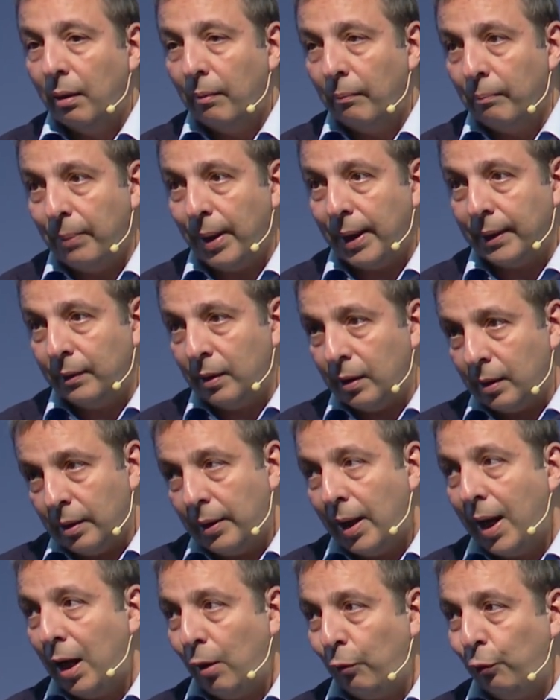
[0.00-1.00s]
but the
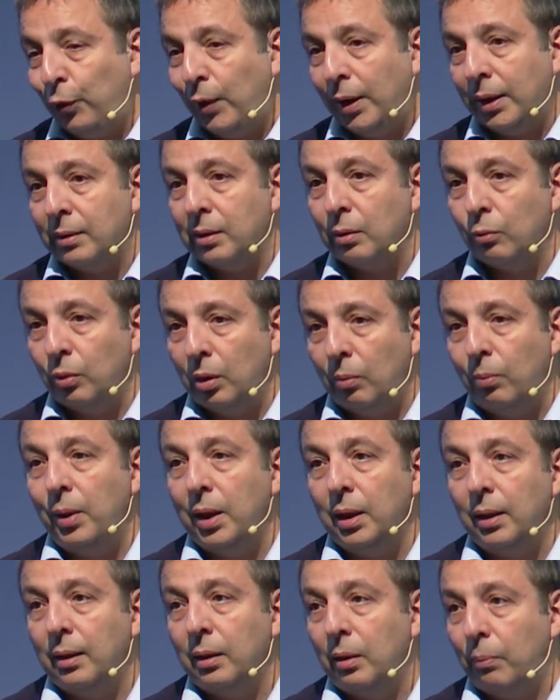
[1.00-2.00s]
effect will be
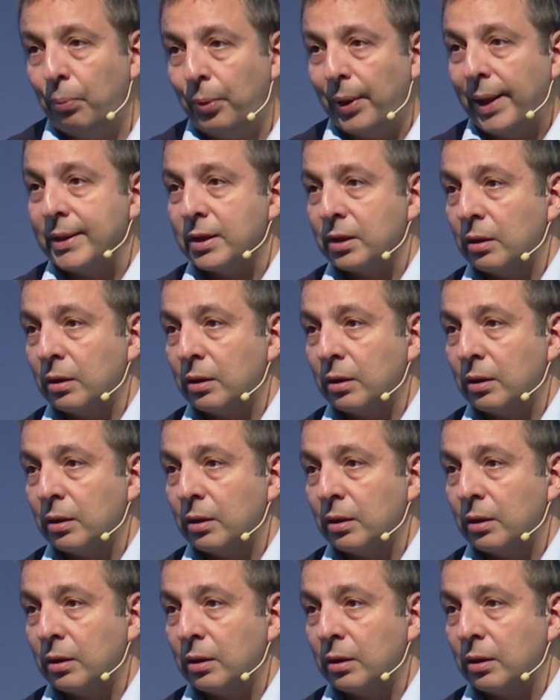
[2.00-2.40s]
that the price